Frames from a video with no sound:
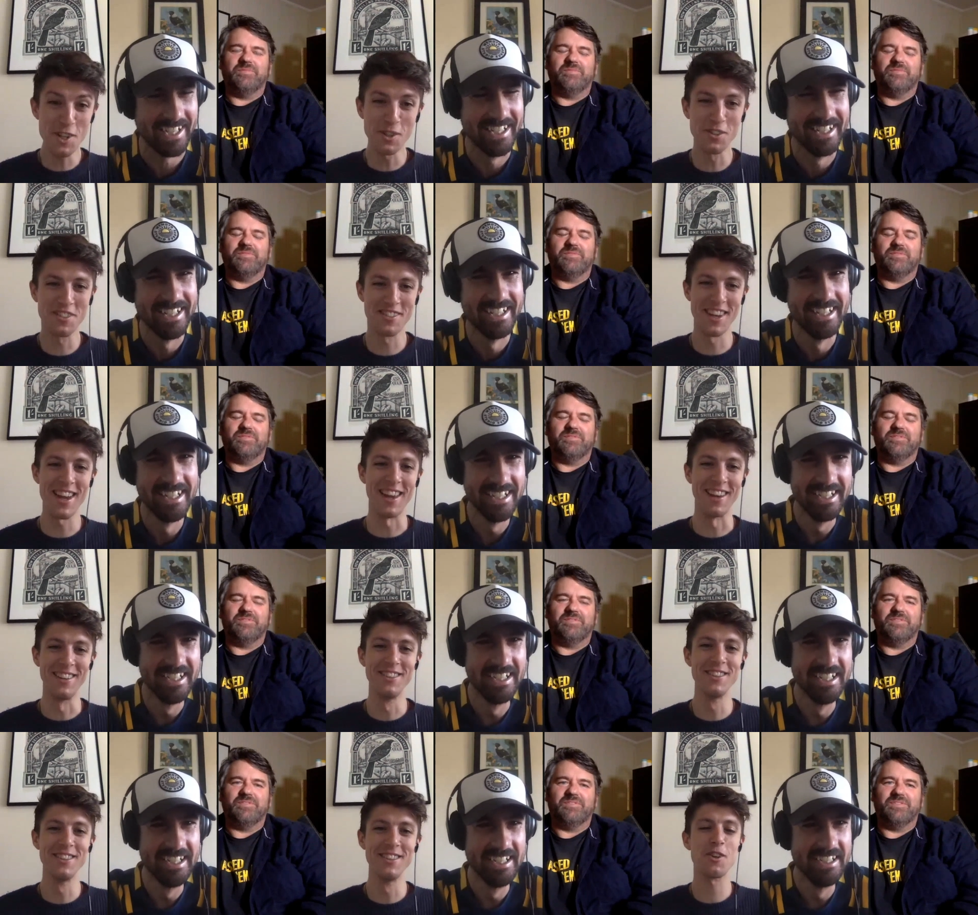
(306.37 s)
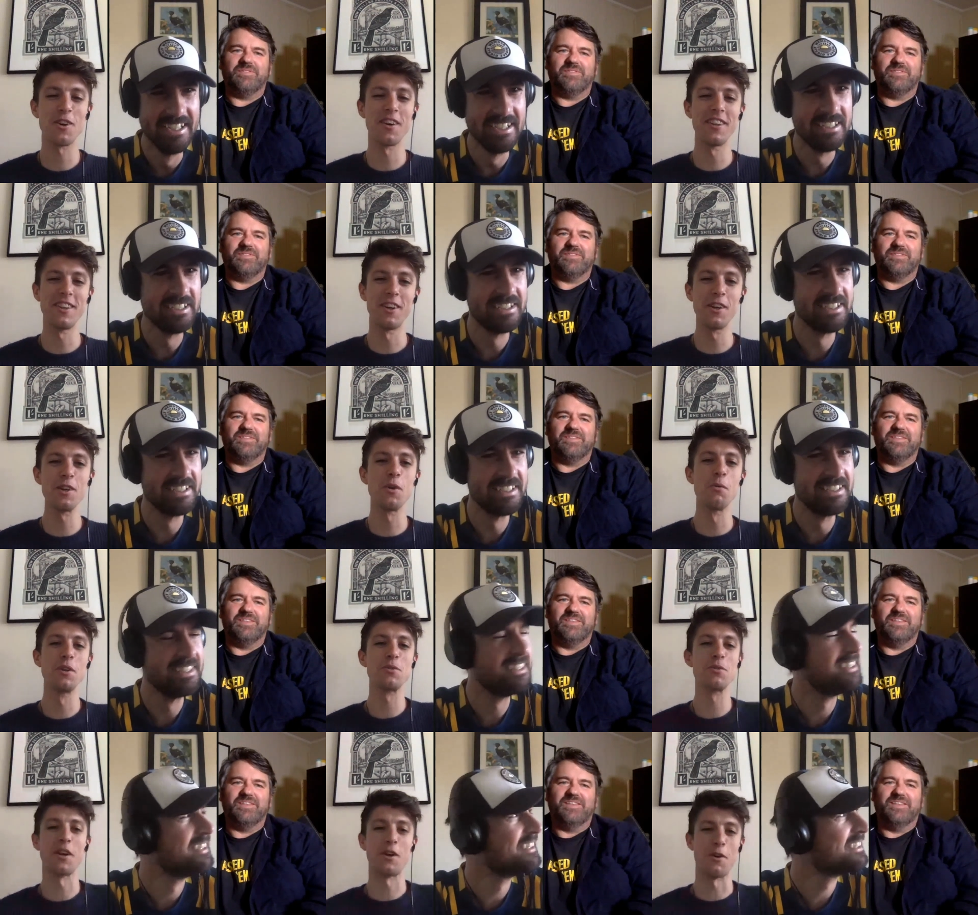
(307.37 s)
Speaker 1: Just real sad, and you just try and you know you
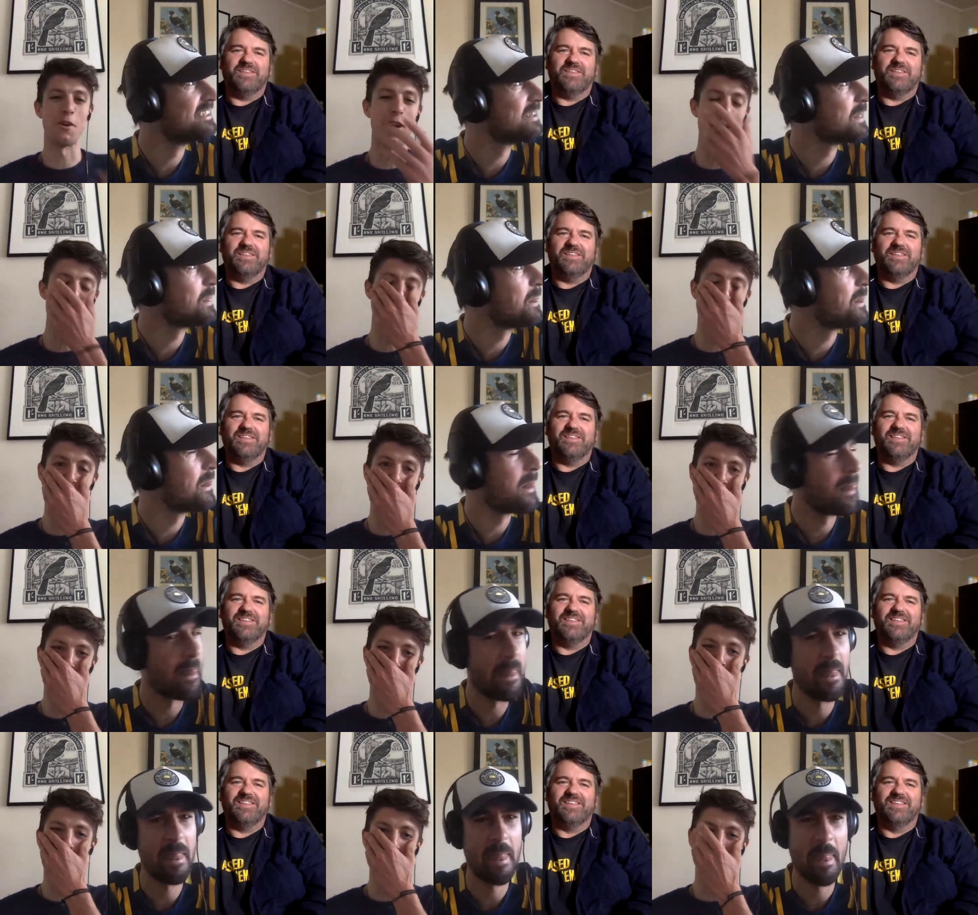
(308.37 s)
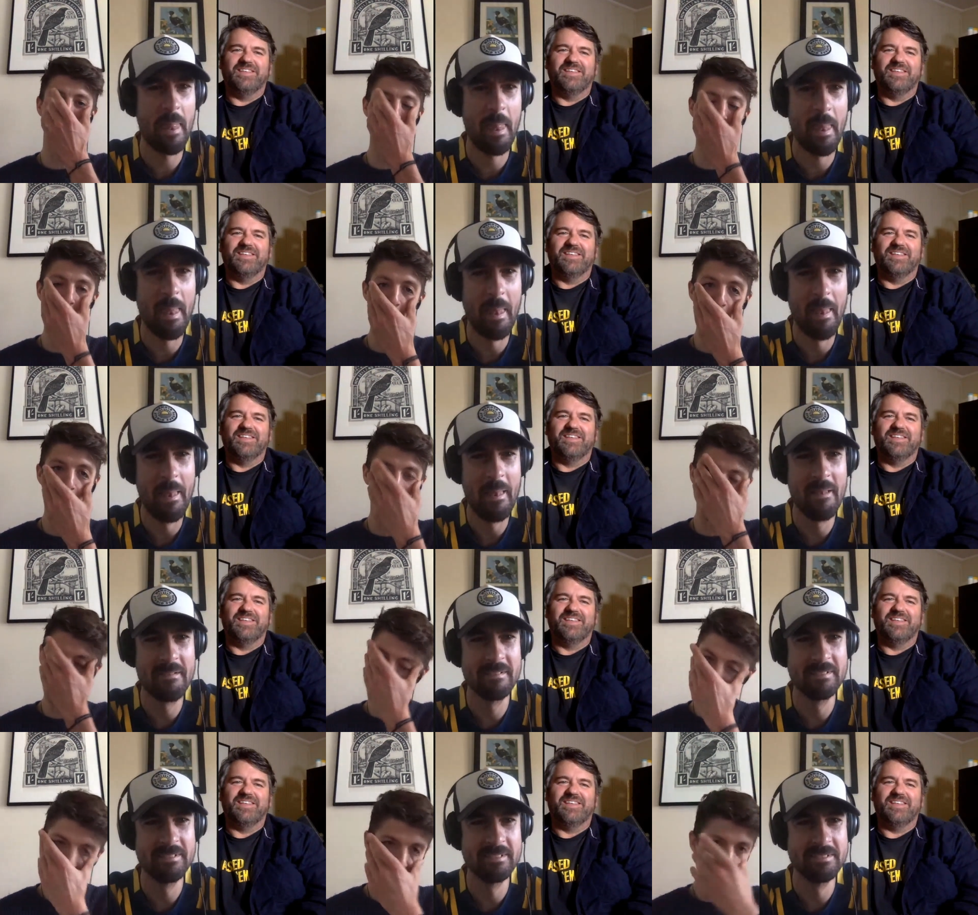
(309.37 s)
almost want to cry before you get on the bike. You're going out the bike,
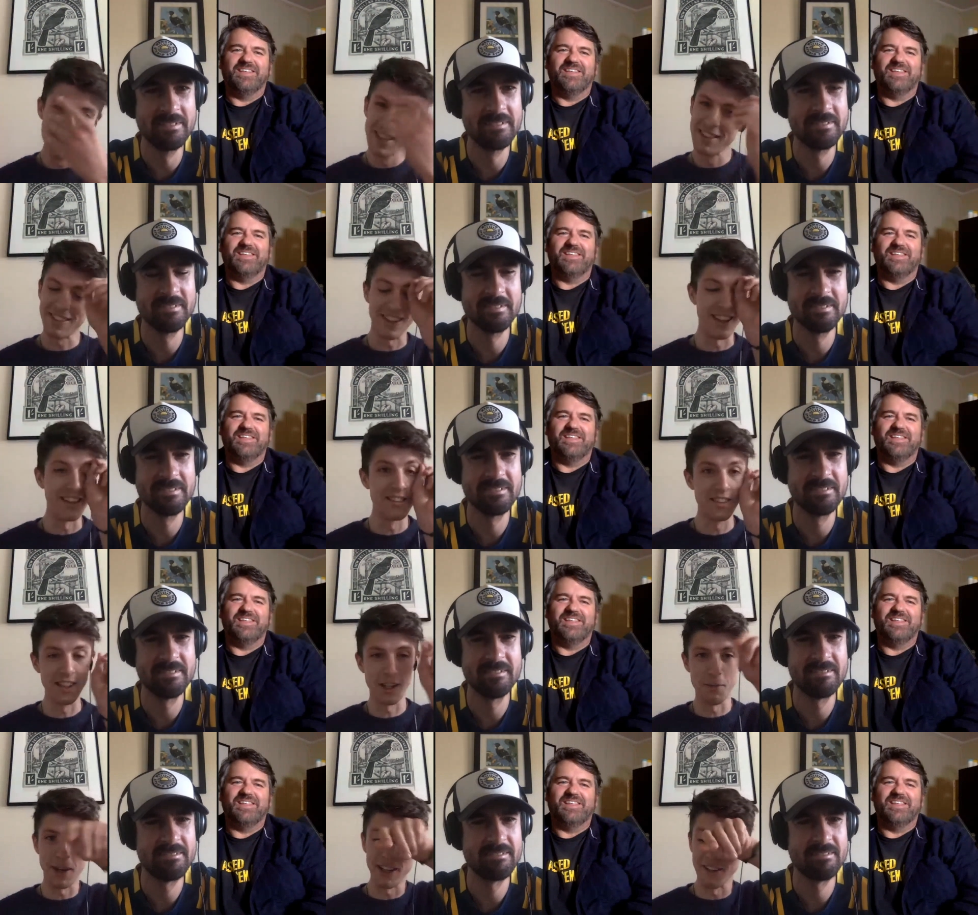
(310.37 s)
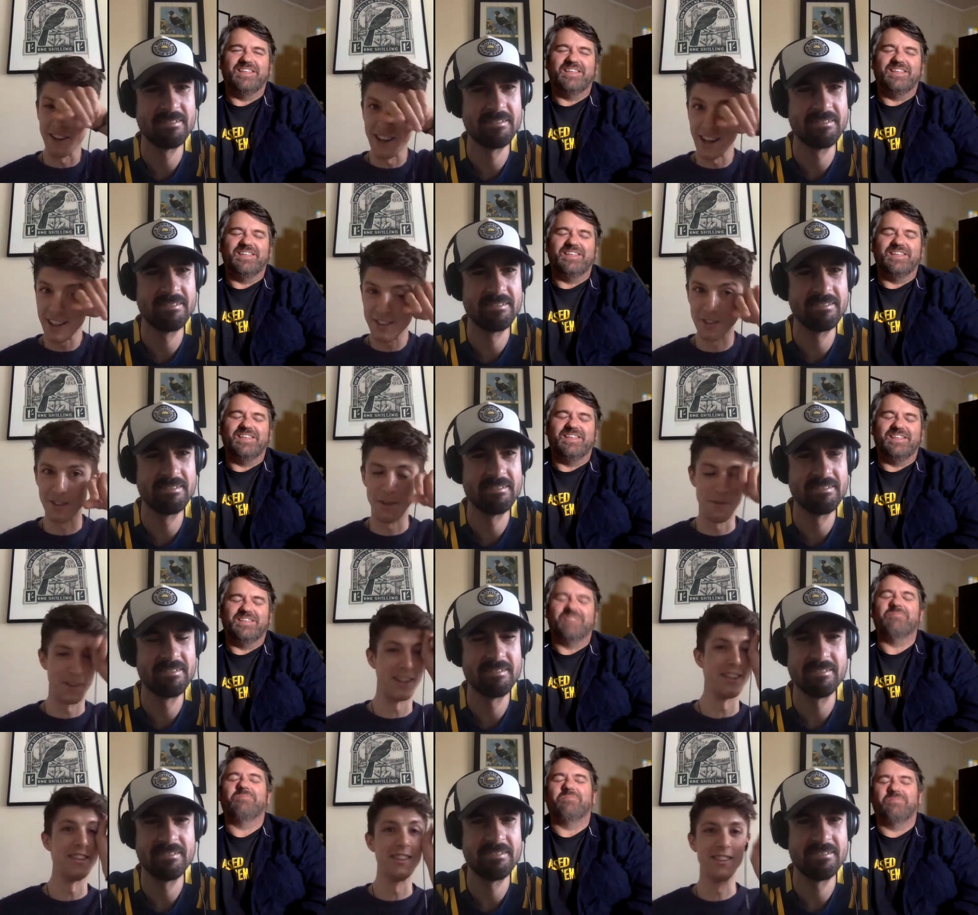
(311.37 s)
you just tears thinking about your ex or
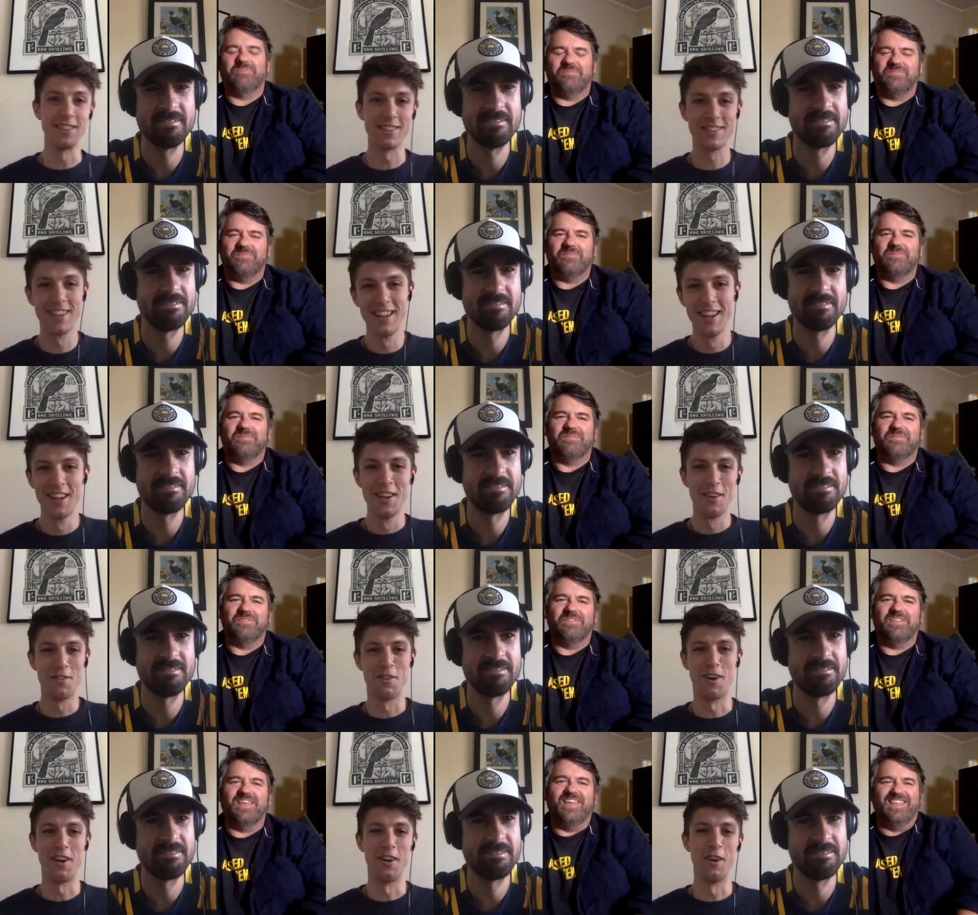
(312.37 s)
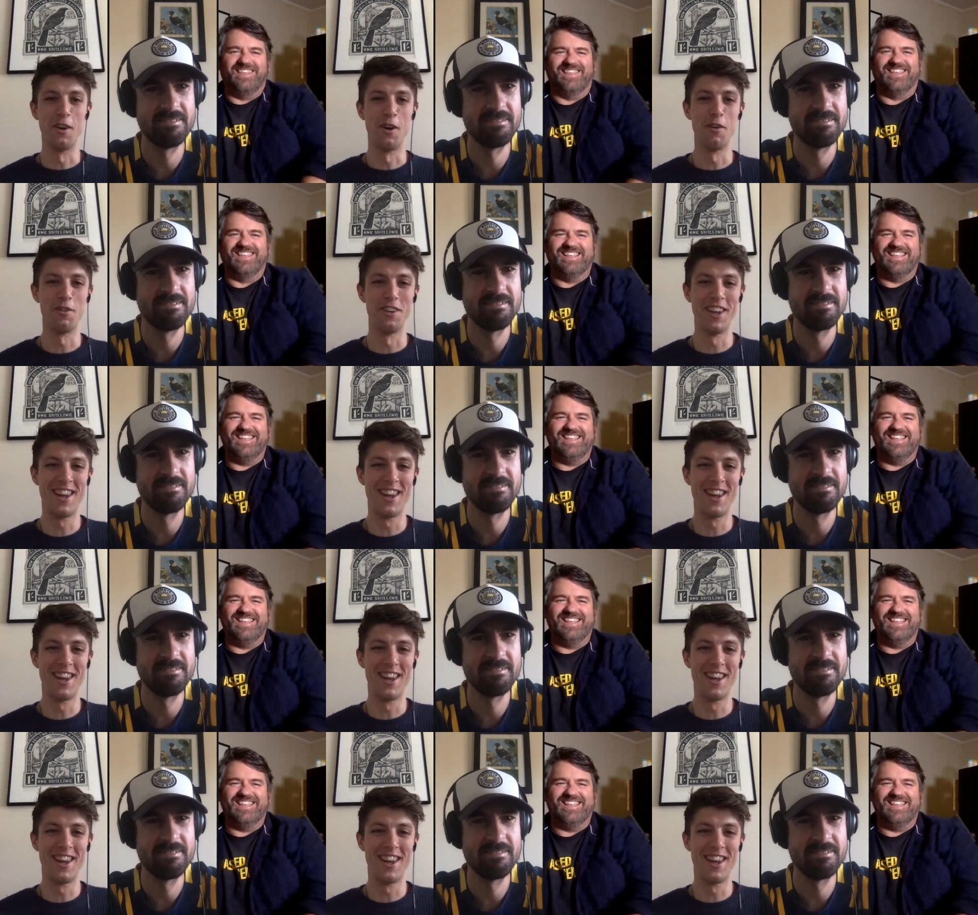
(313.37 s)
something, and you just find it off,